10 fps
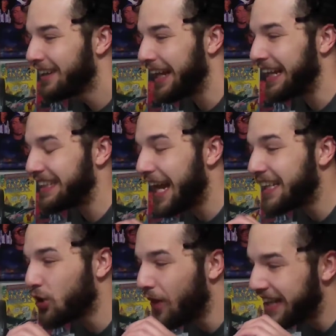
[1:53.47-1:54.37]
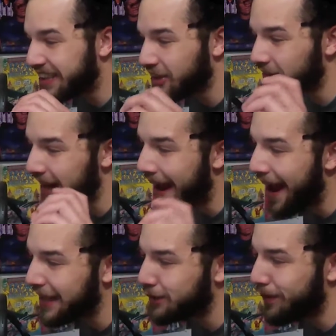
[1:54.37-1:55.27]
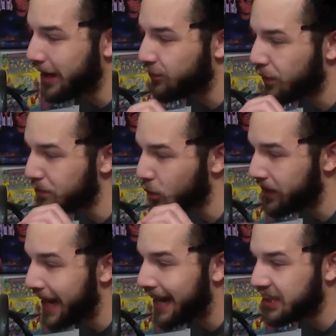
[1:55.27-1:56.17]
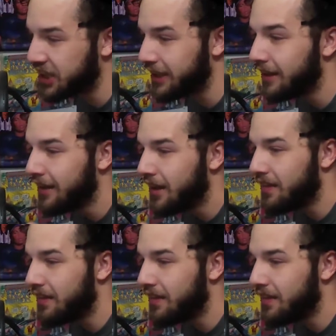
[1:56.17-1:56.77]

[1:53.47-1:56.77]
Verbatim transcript: like it takes away a certain aspect from the reaction